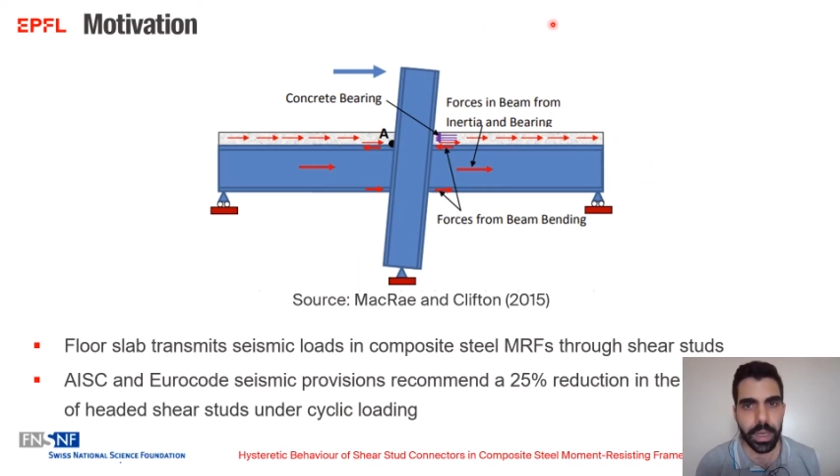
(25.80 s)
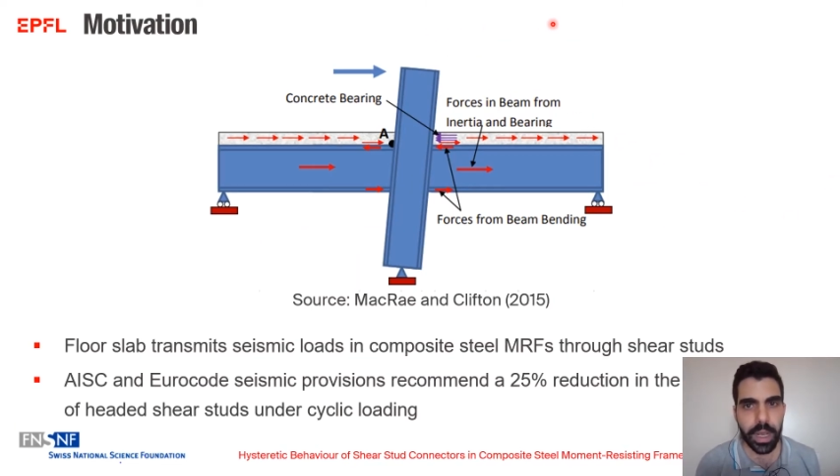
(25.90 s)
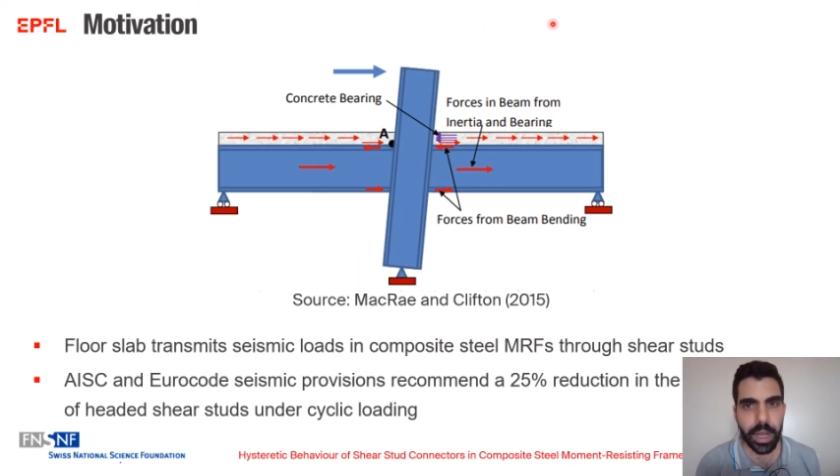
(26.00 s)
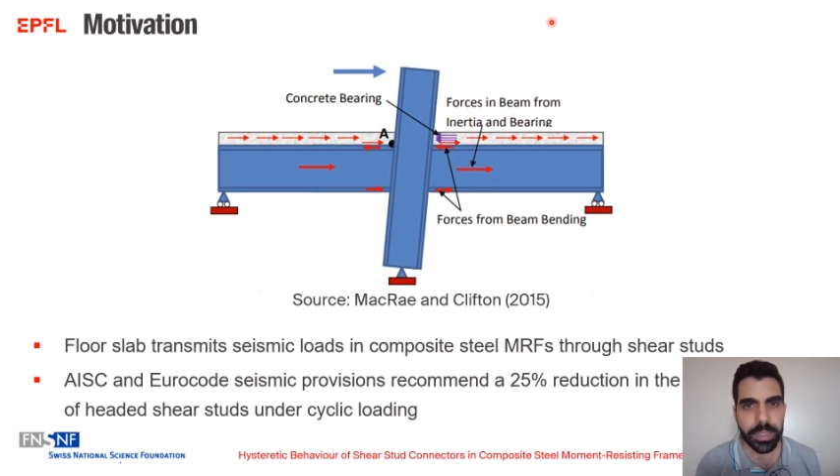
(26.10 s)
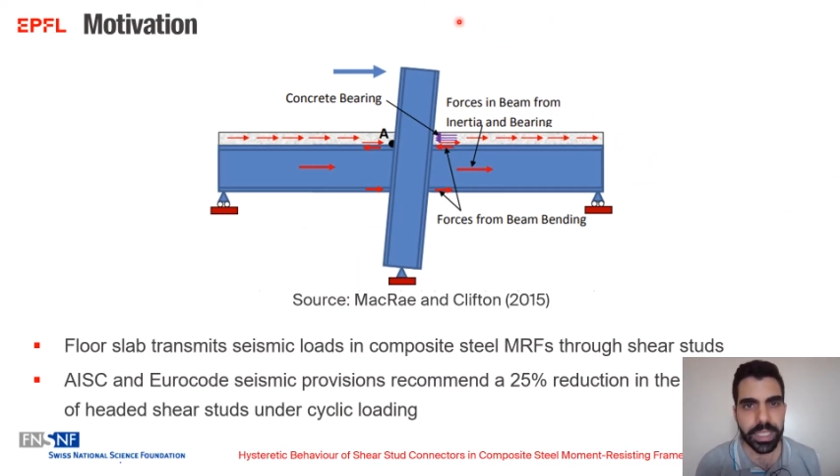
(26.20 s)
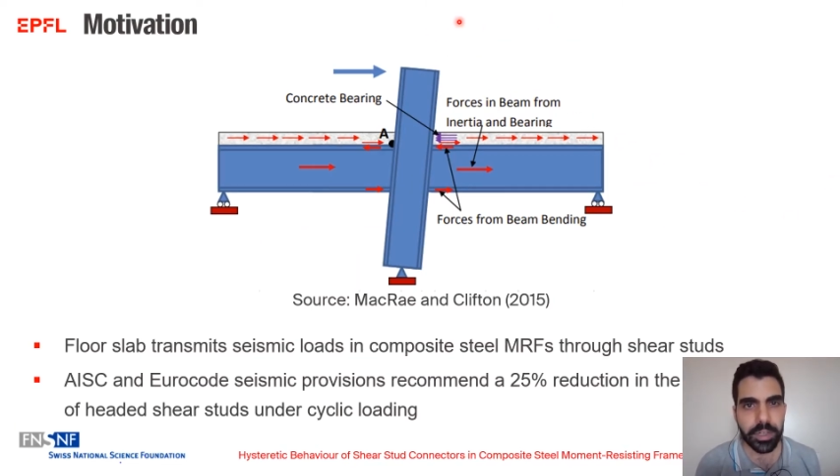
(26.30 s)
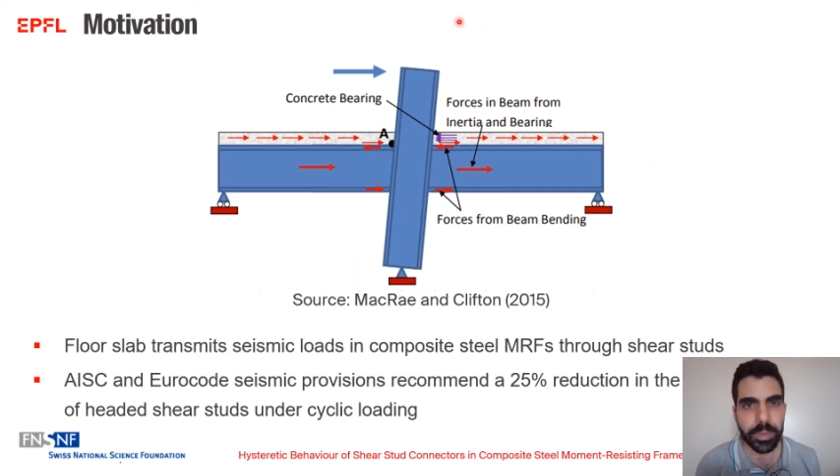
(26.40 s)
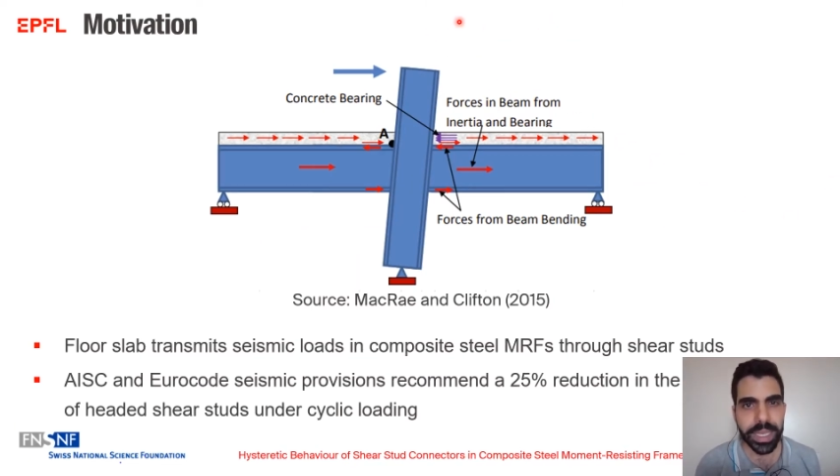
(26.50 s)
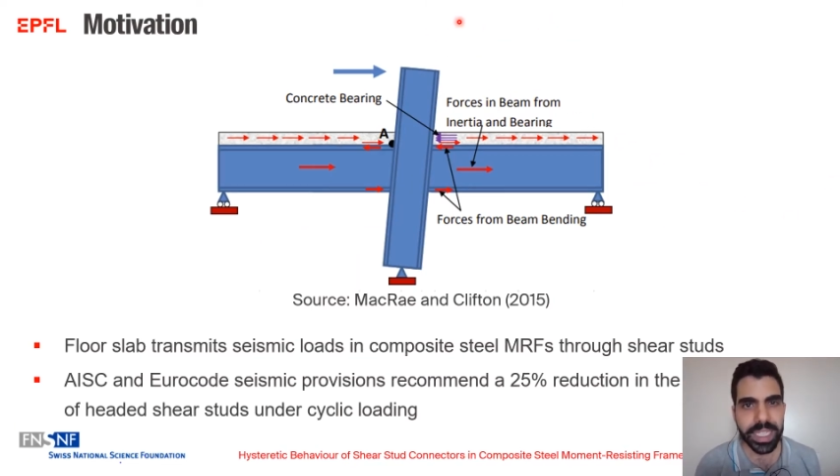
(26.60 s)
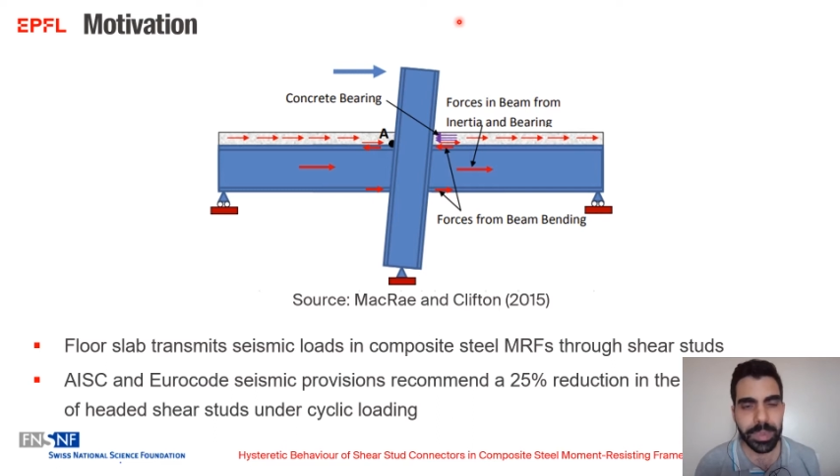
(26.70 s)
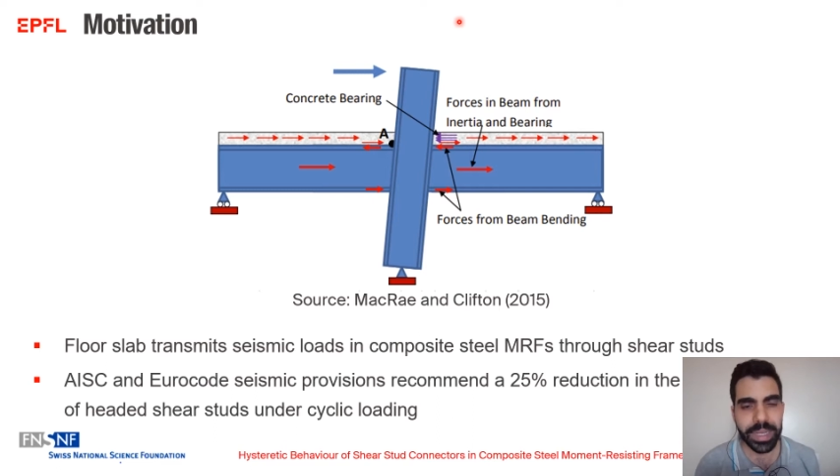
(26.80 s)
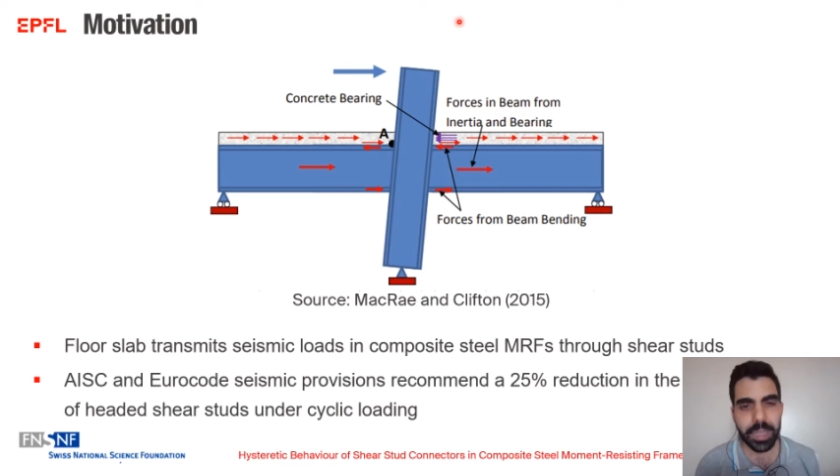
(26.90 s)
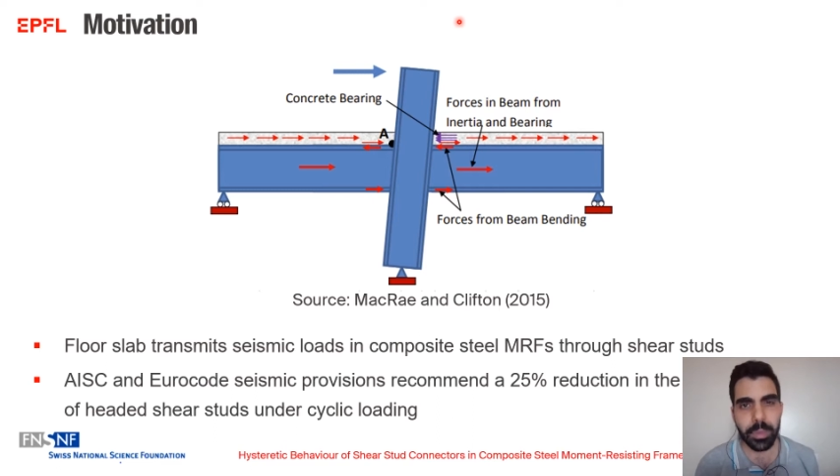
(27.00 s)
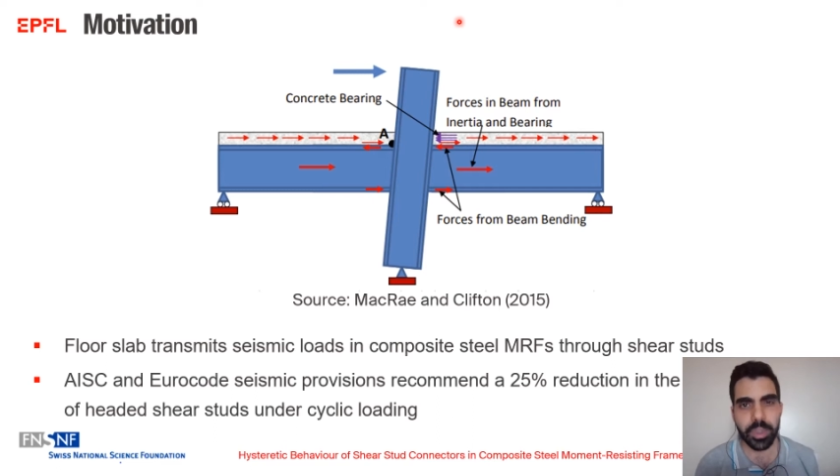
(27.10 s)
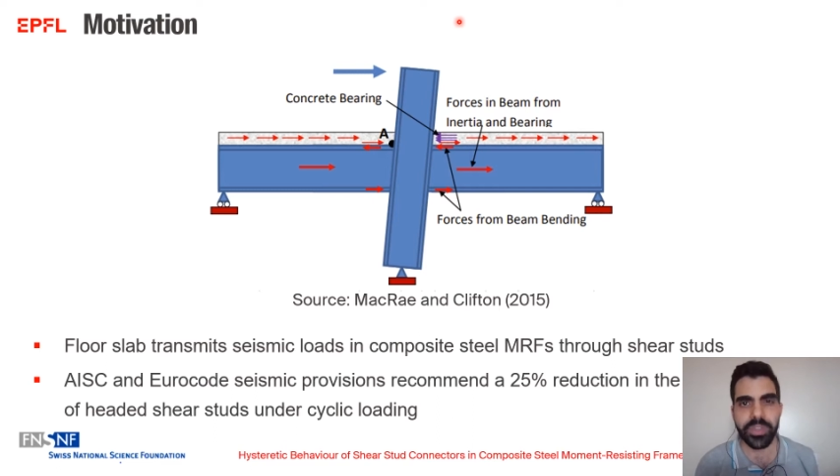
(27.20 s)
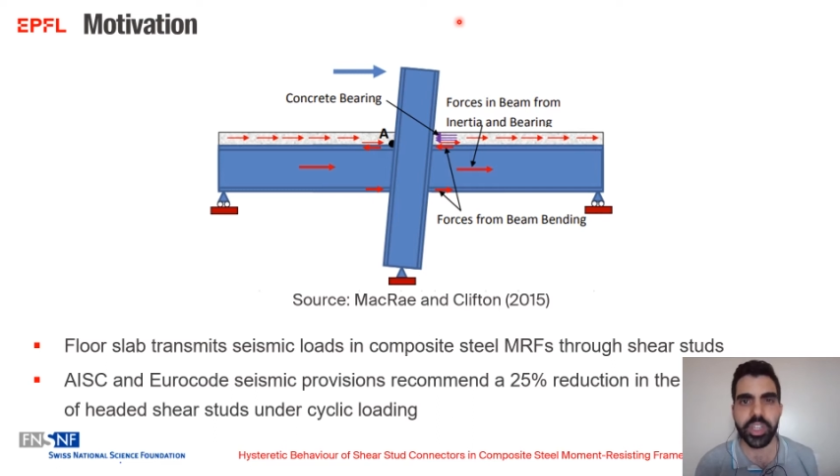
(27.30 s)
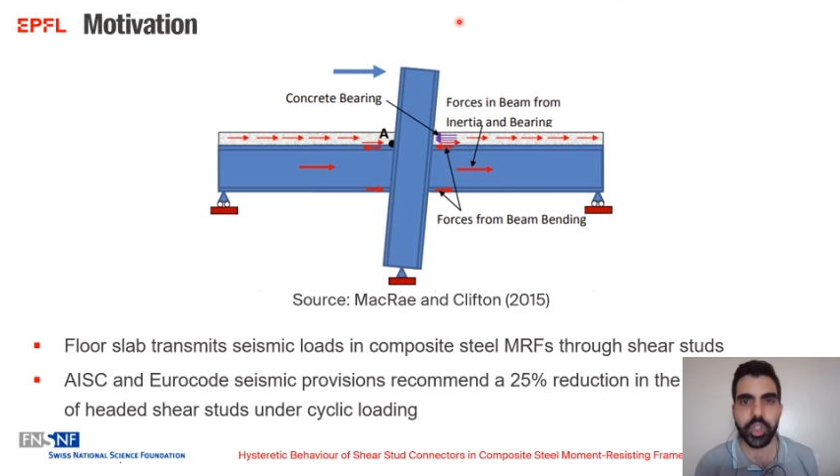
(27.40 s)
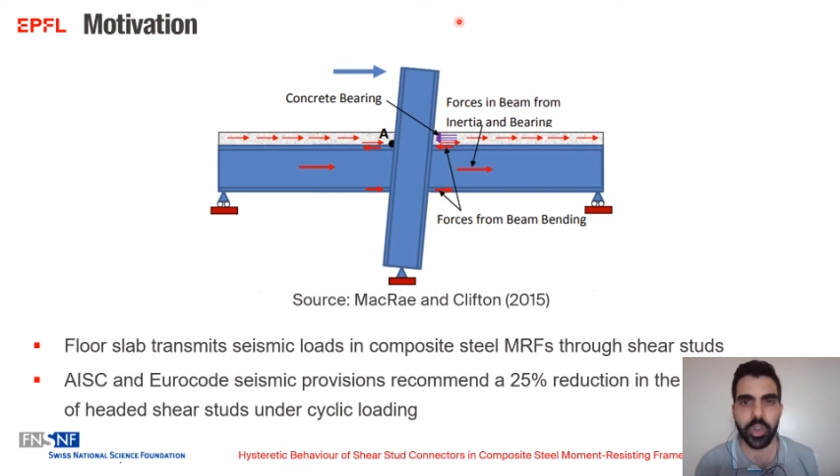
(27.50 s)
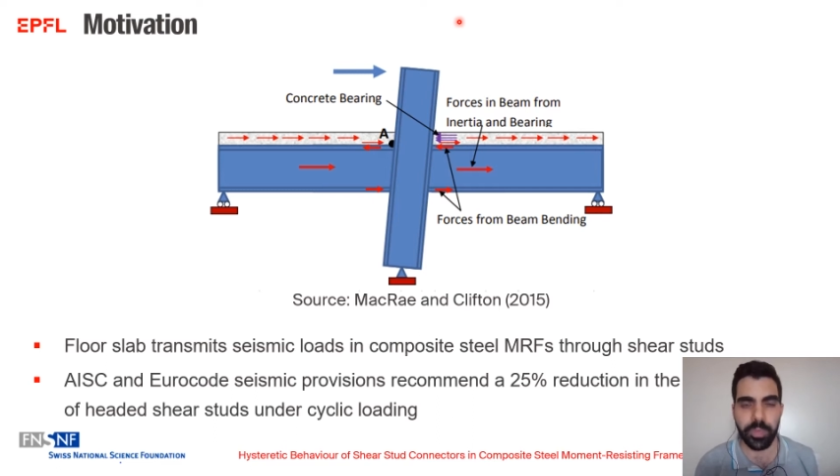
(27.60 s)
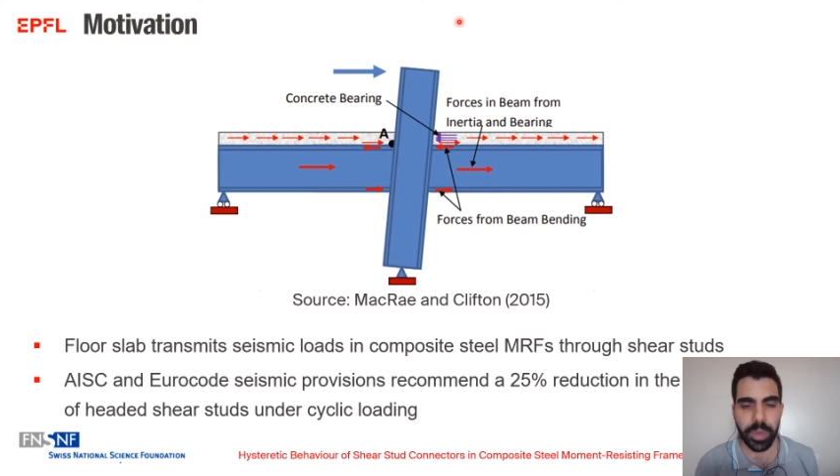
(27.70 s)
I'll start by explaining the motivation
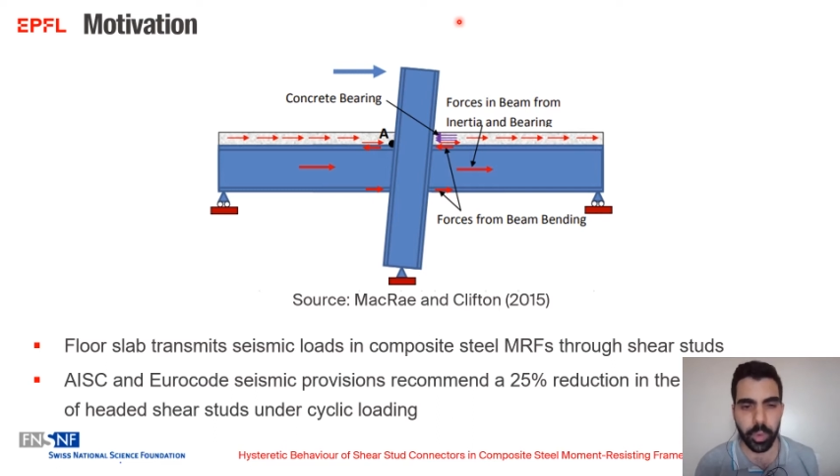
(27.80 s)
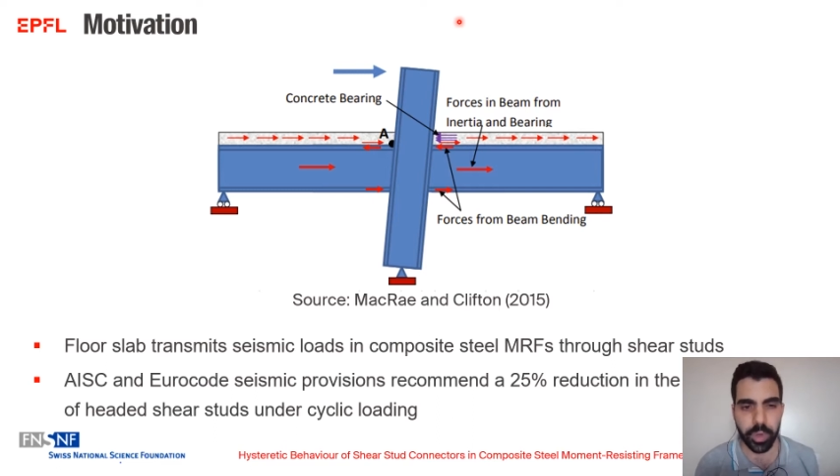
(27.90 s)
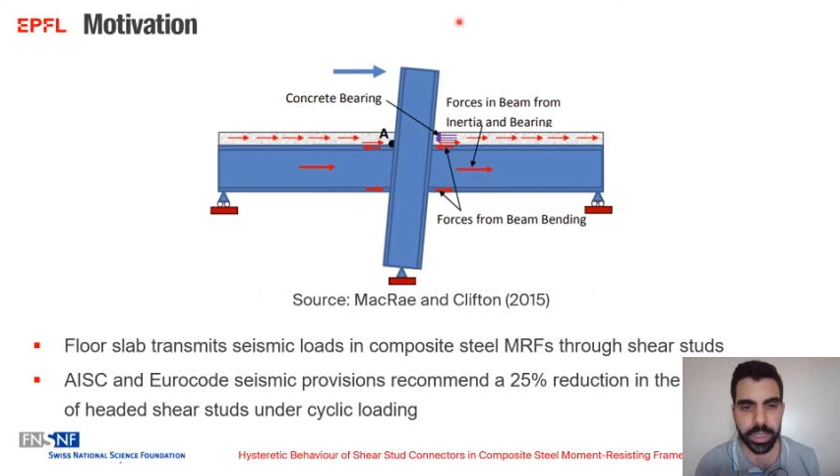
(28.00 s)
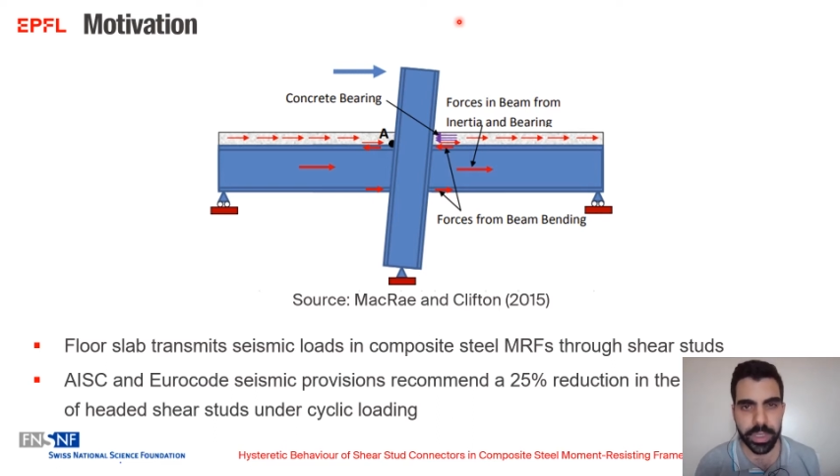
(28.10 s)
of my work.